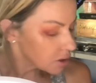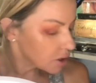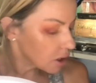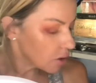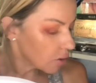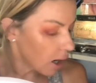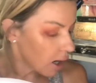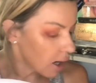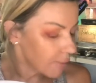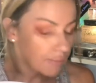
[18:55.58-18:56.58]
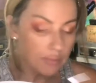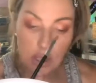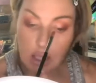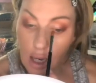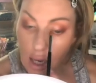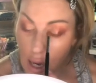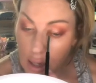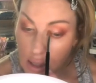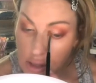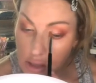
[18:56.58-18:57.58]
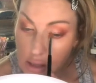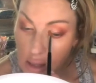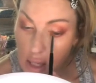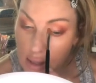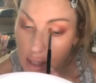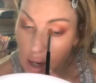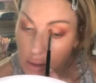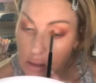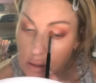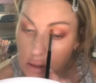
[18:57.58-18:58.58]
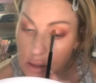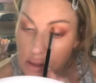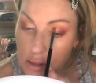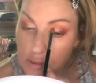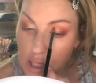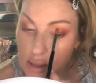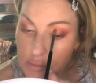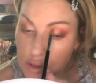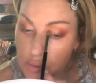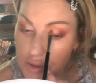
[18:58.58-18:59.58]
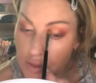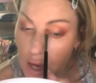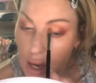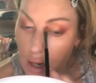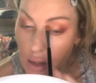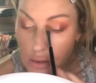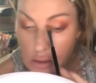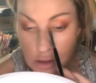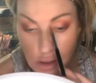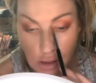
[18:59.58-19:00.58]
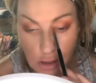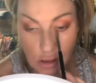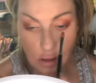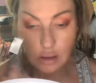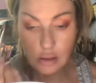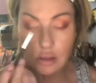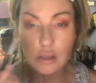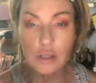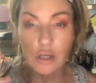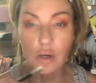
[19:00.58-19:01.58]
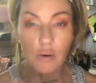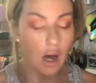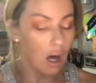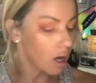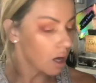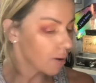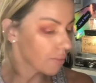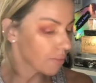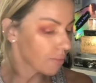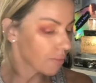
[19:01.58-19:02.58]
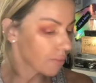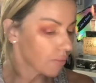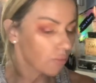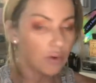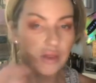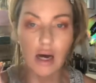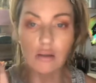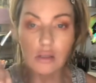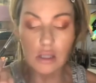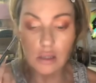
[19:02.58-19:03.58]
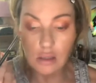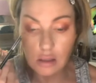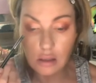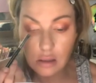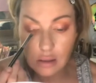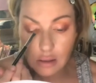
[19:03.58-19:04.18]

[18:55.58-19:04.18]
So, yeah, I actually like how it looks sometimes without, you know, um, without the